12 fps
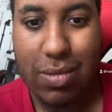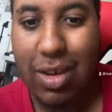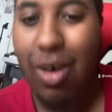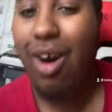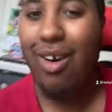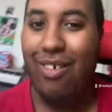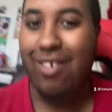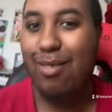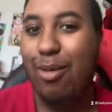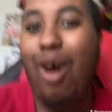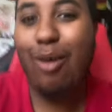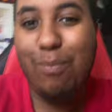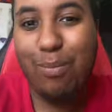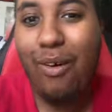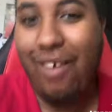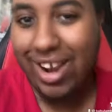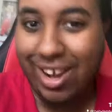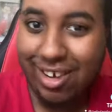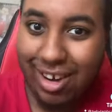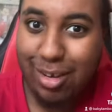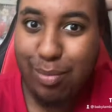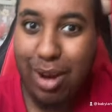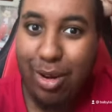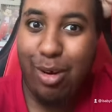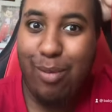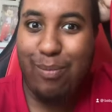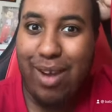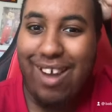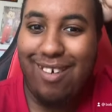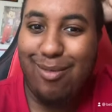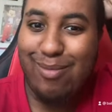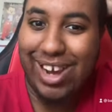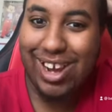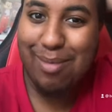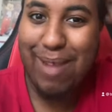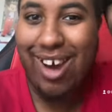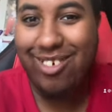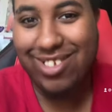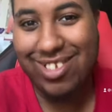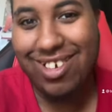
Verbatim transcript: oh boy, it's my old pal Mickey Mouse.